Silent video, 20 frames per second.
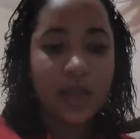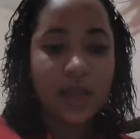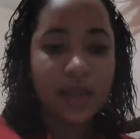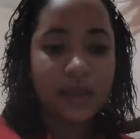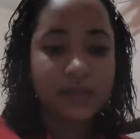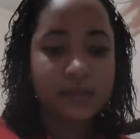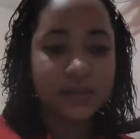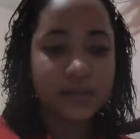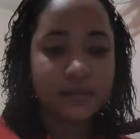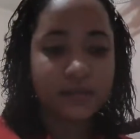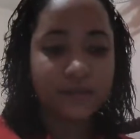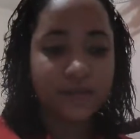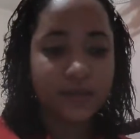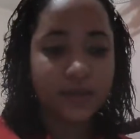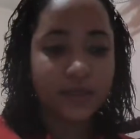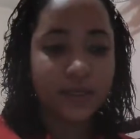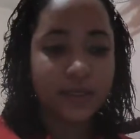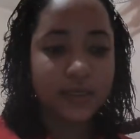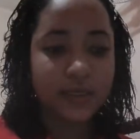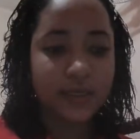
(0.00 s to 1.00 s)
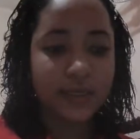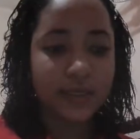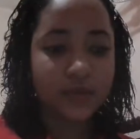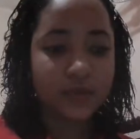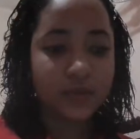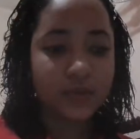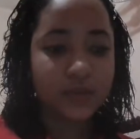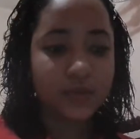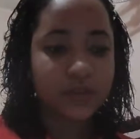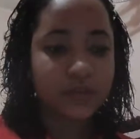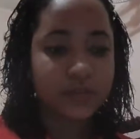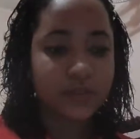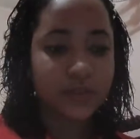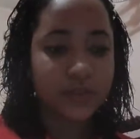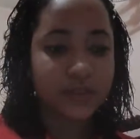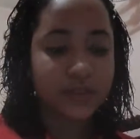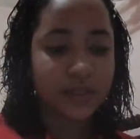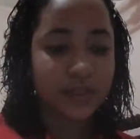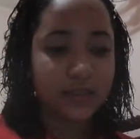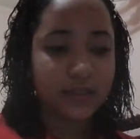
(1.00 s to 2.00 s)
as a foreign language.
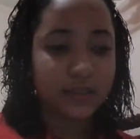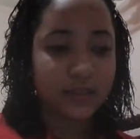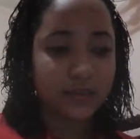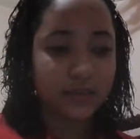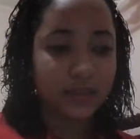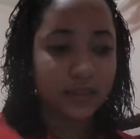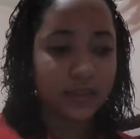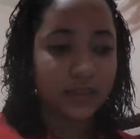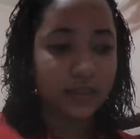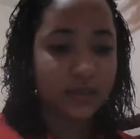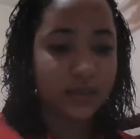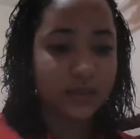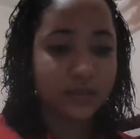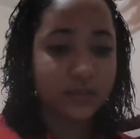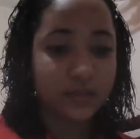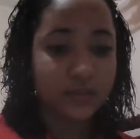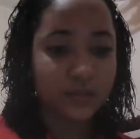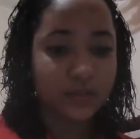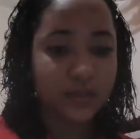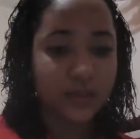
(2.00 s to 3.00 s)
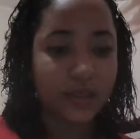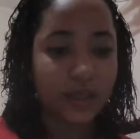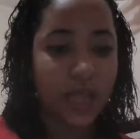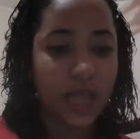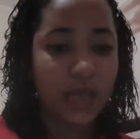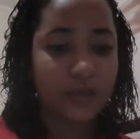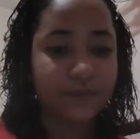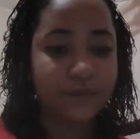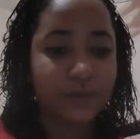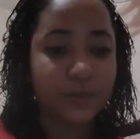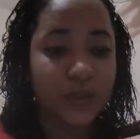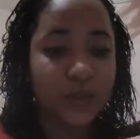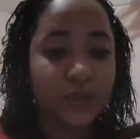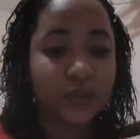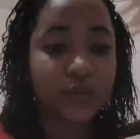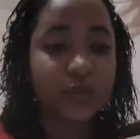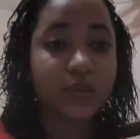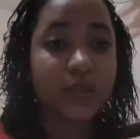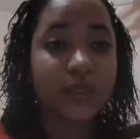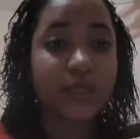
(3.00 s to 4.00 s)
Possessively, students have
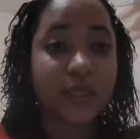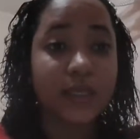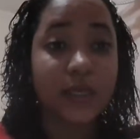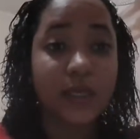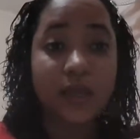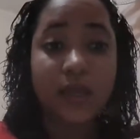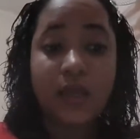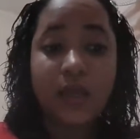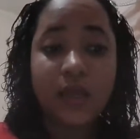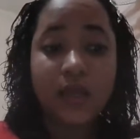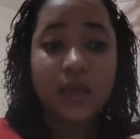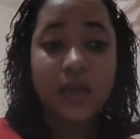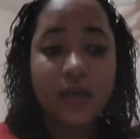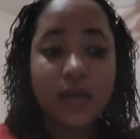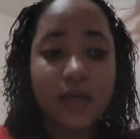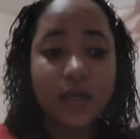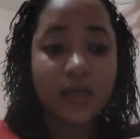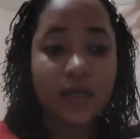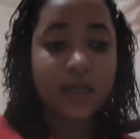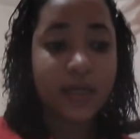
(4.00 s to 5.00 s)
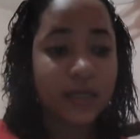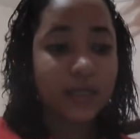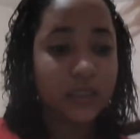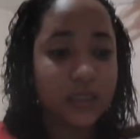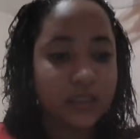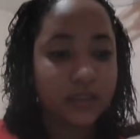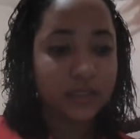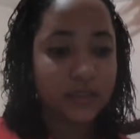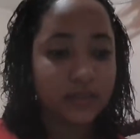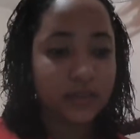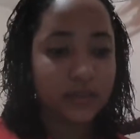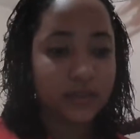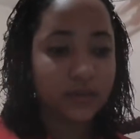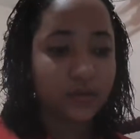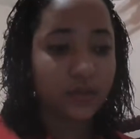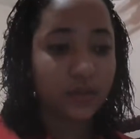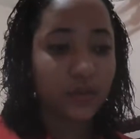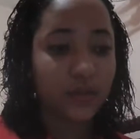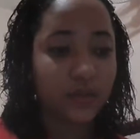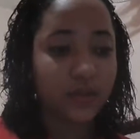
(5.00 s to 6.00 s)
virtually no contact
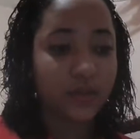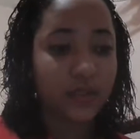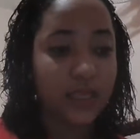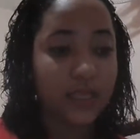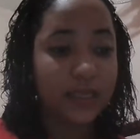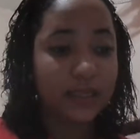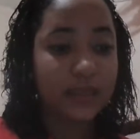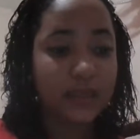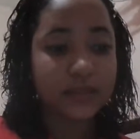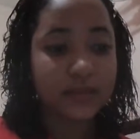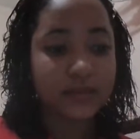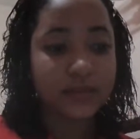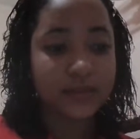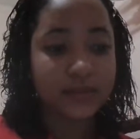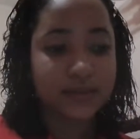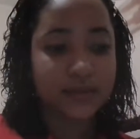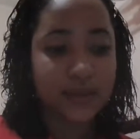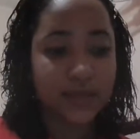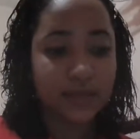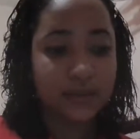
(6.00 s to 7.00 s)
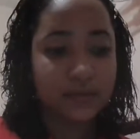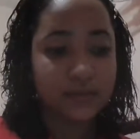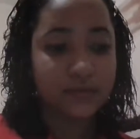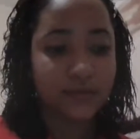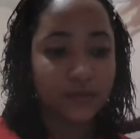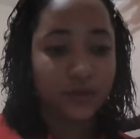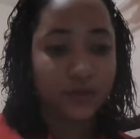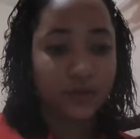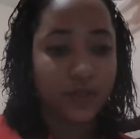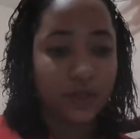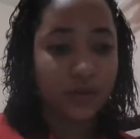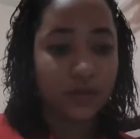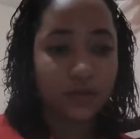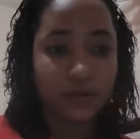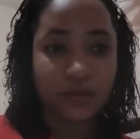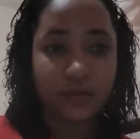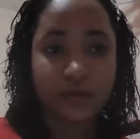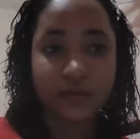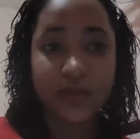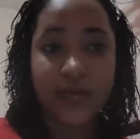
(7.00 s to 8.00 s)
with English except from
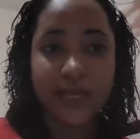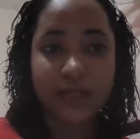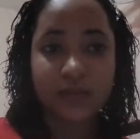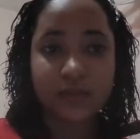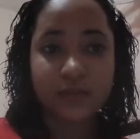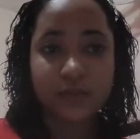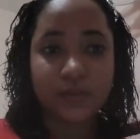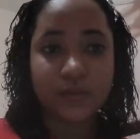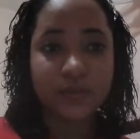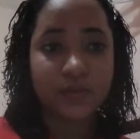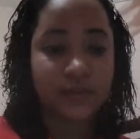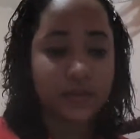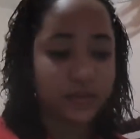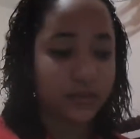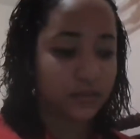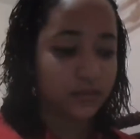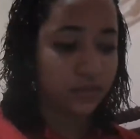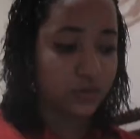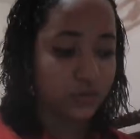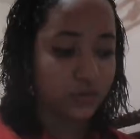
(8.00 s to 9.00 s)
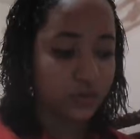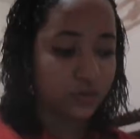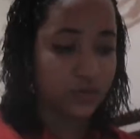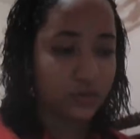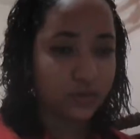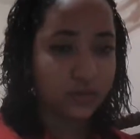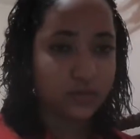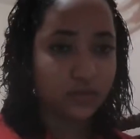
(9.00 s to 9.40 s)
their classroom teacher.